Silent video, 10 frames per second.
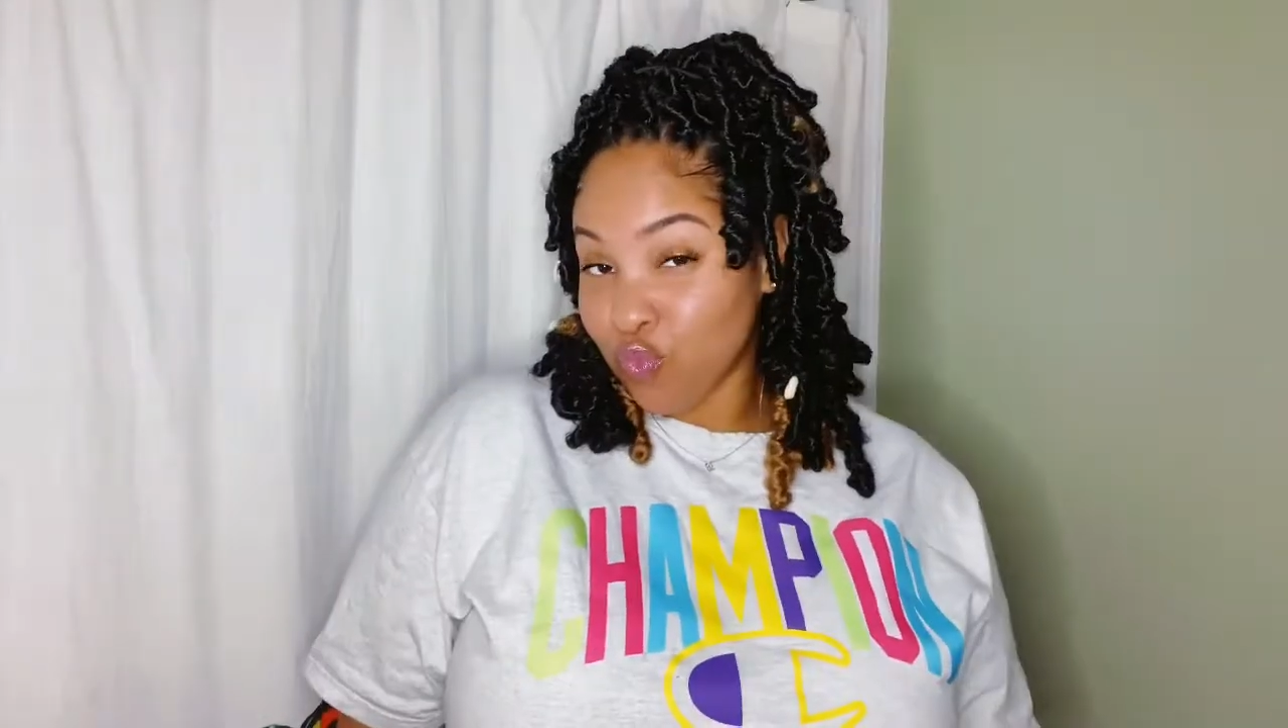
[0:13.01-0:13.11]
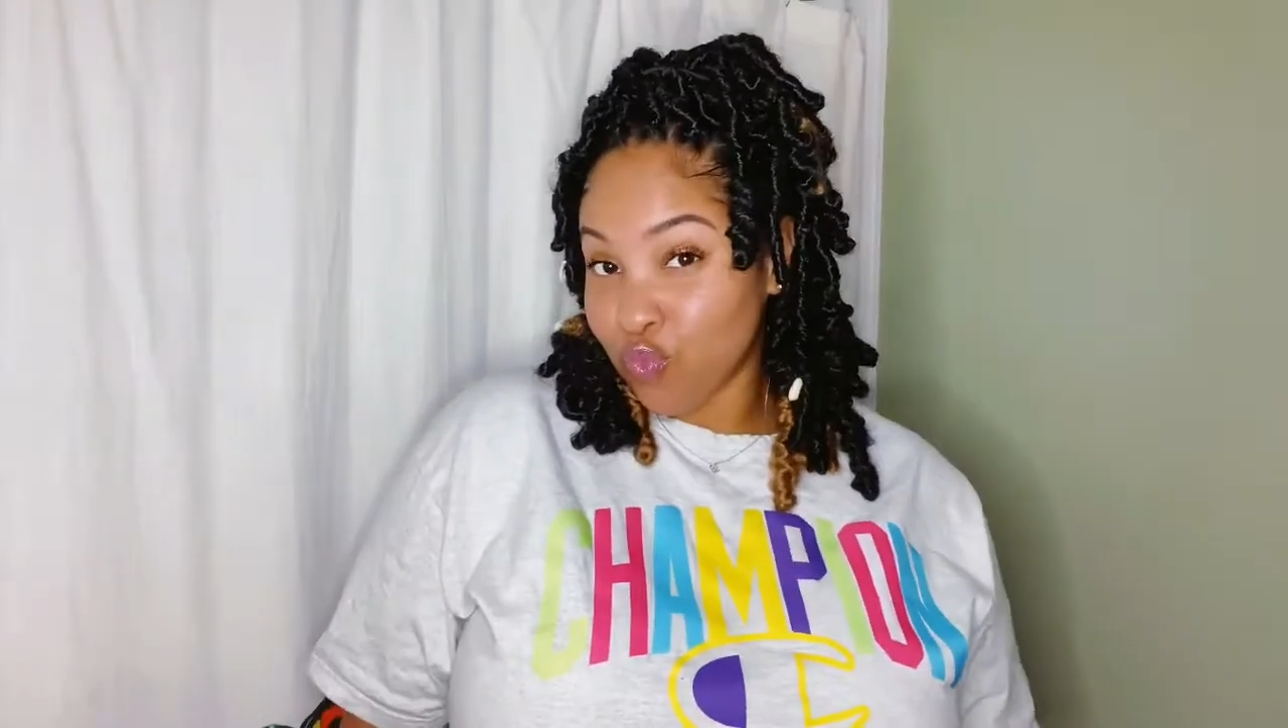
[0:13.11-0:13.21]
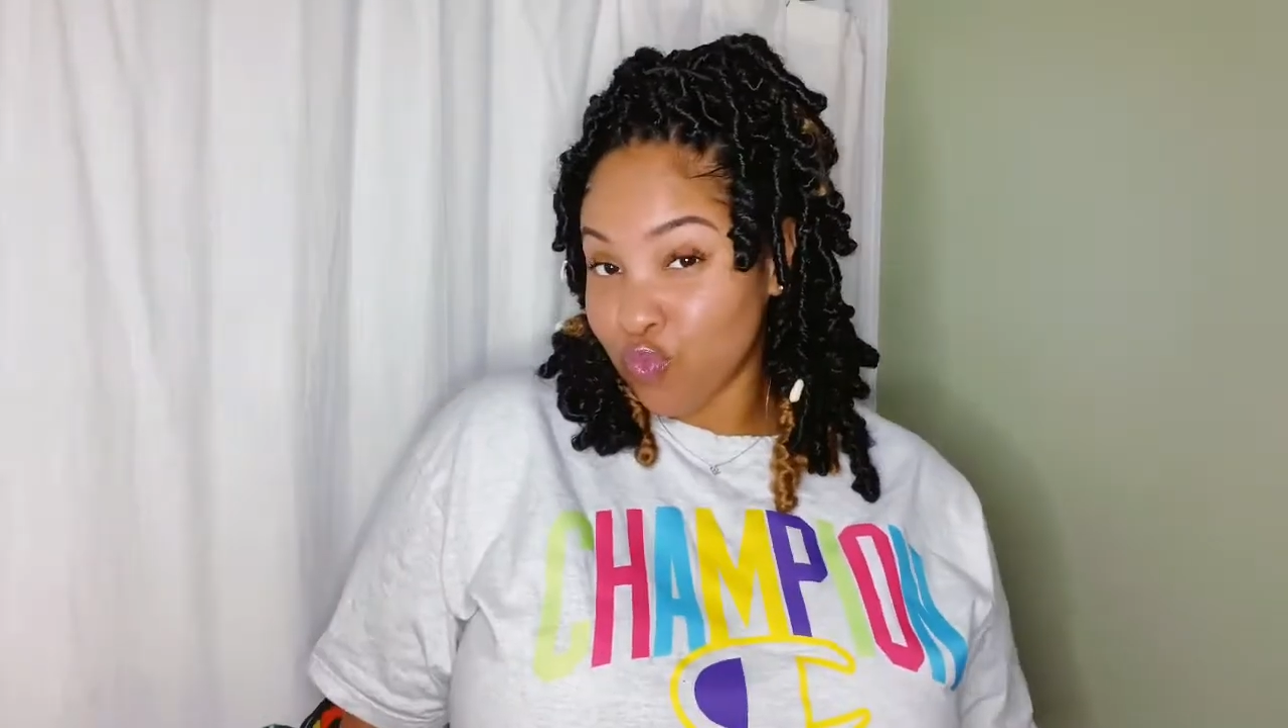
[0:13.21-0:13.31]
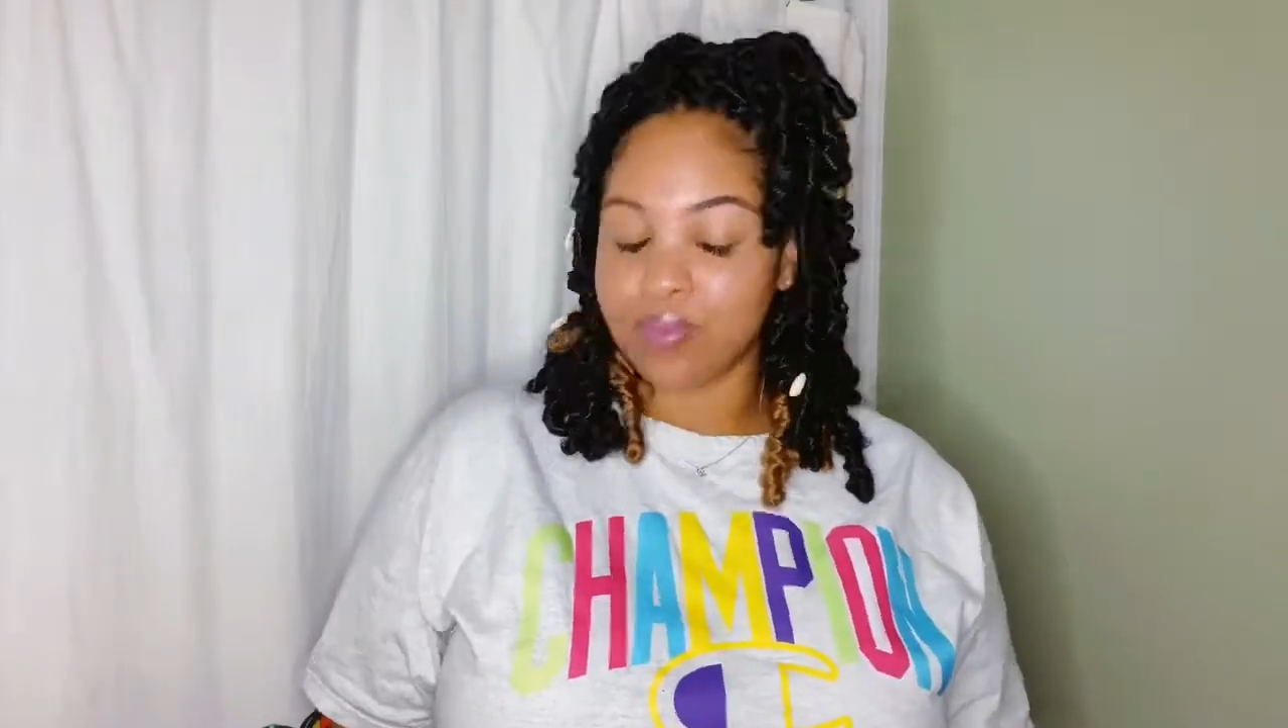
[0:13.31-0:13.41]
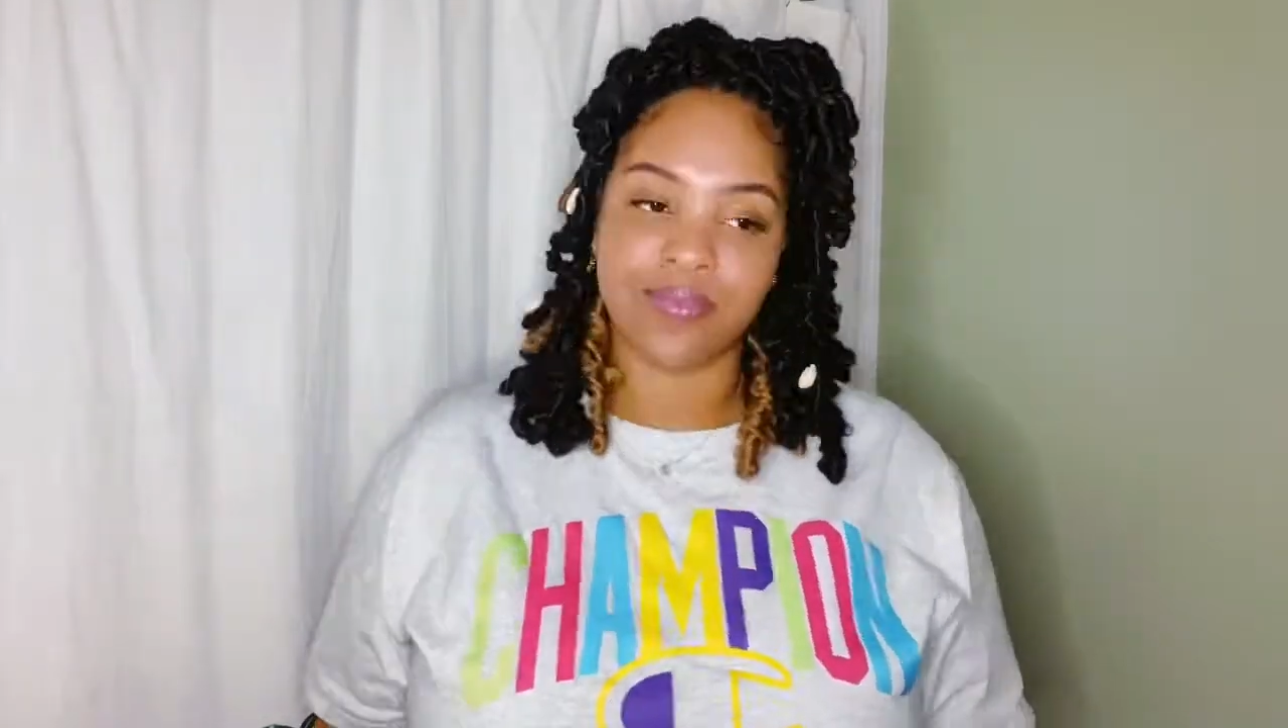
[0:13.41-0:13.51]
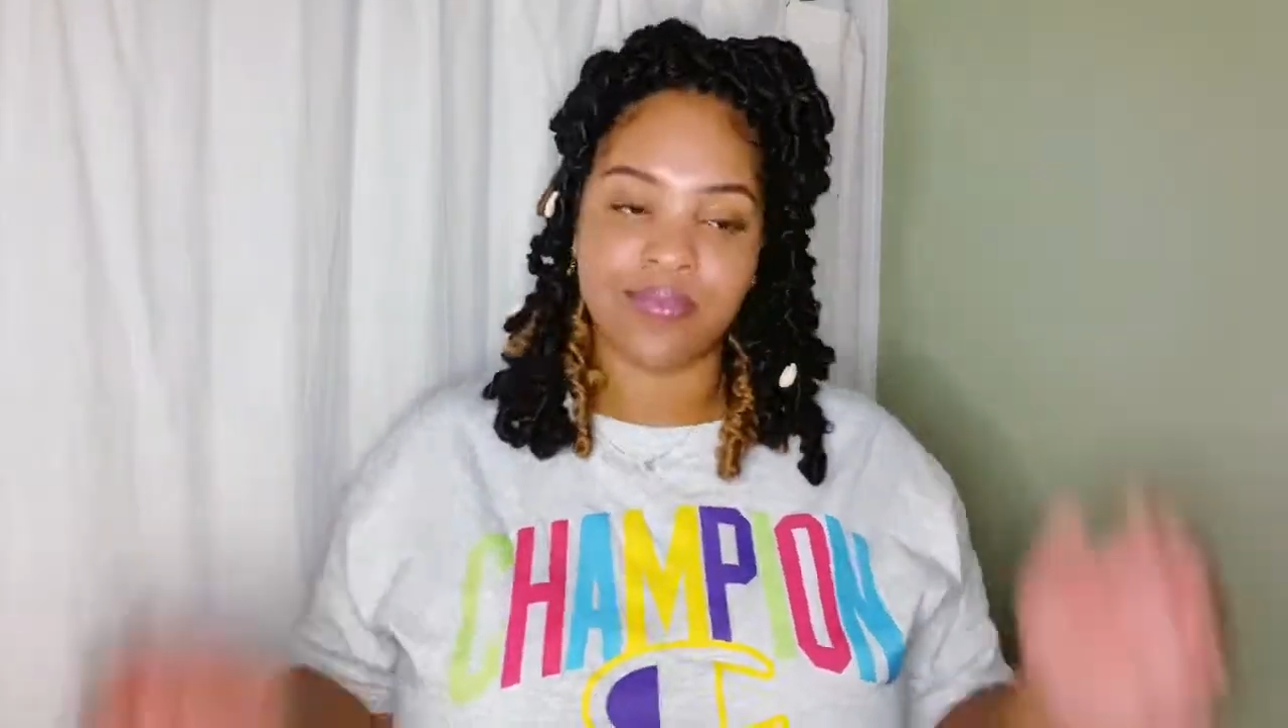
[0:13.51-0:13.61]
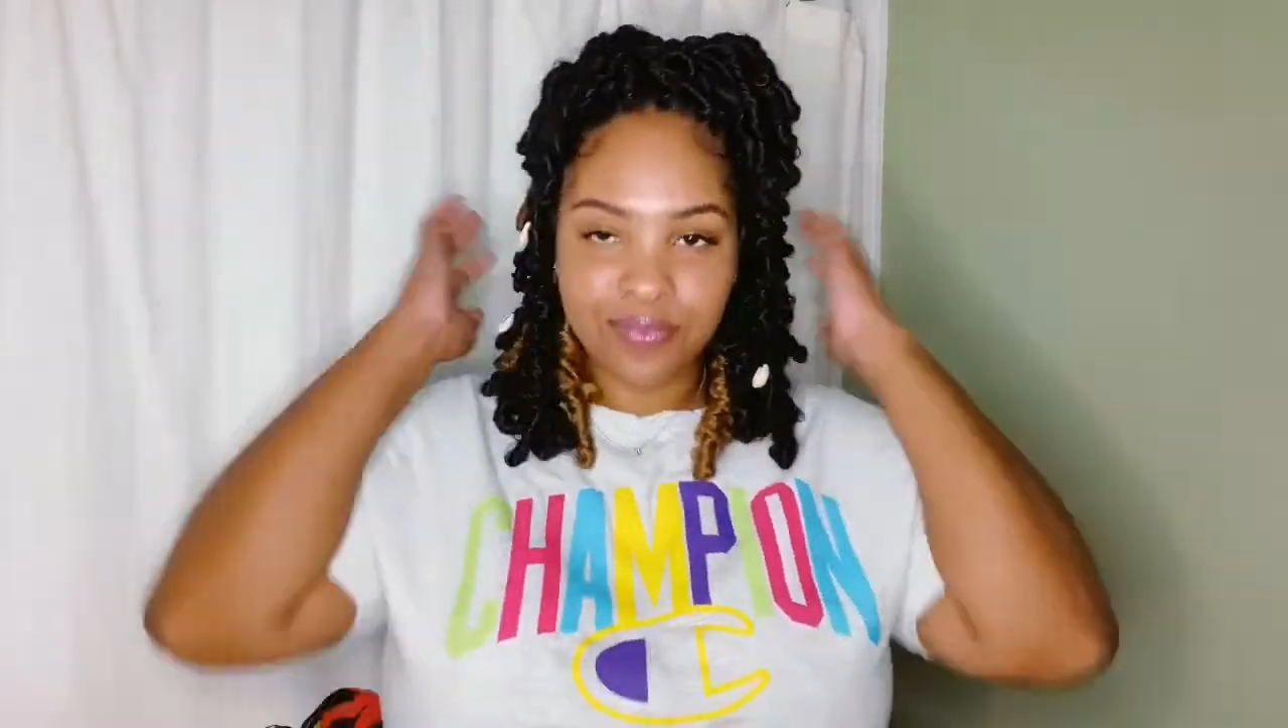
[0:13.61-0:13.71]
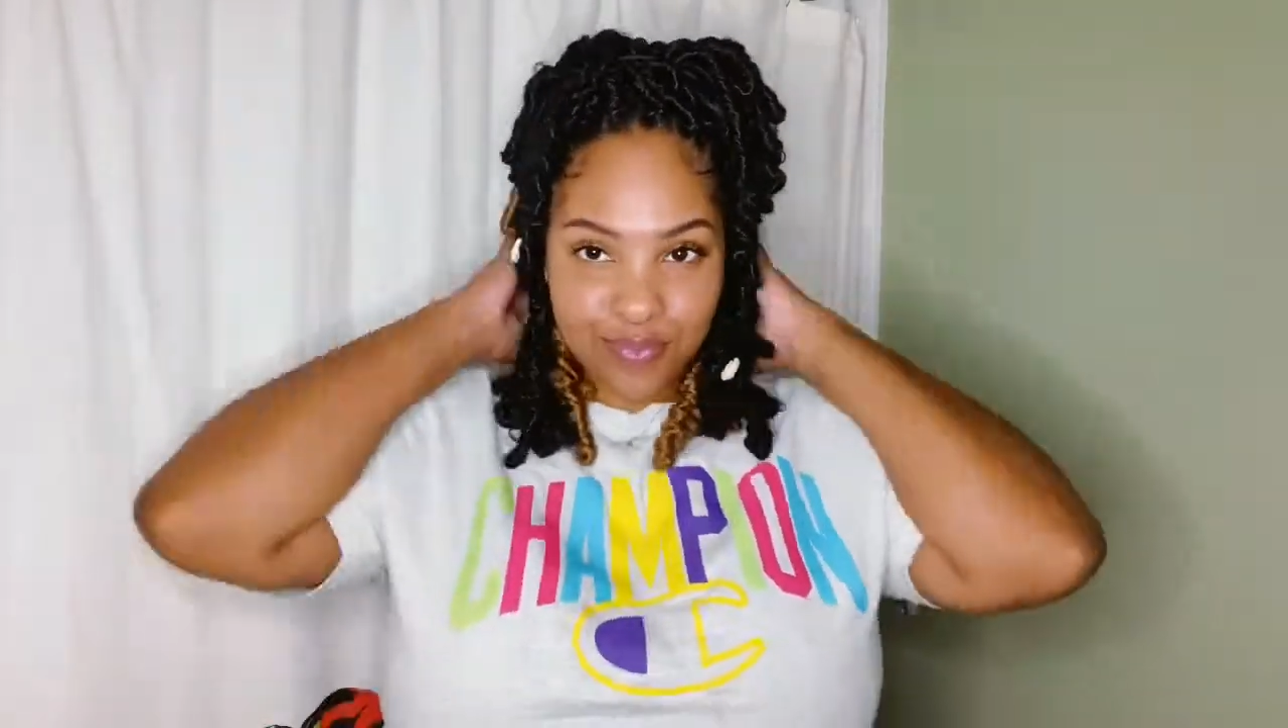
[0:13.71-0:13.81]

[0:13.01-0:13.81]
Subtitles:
channel.